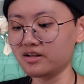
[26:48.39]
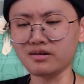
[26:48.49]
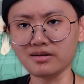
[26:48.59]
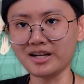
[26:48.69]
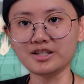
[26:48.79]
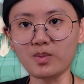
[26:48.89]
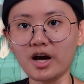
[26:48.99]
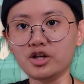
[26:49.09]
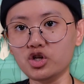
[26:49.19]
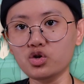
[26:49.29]
You know, that's
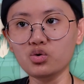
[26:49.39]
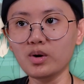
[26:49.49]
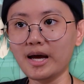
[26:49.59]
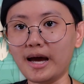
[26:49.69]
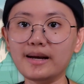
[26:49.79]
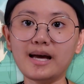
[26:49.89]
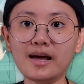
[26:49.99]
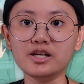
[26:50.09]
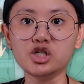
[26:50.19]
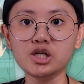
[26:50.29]
why you and
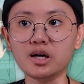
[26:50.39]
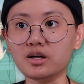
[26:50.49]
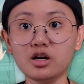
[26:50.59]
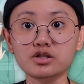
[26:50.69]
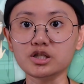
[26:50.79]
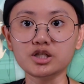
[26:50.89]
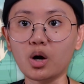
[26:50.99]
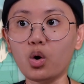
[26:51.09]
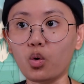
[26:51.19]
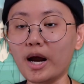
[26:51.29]
Kanechika are just
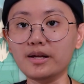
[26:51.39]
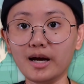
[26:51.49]
so great.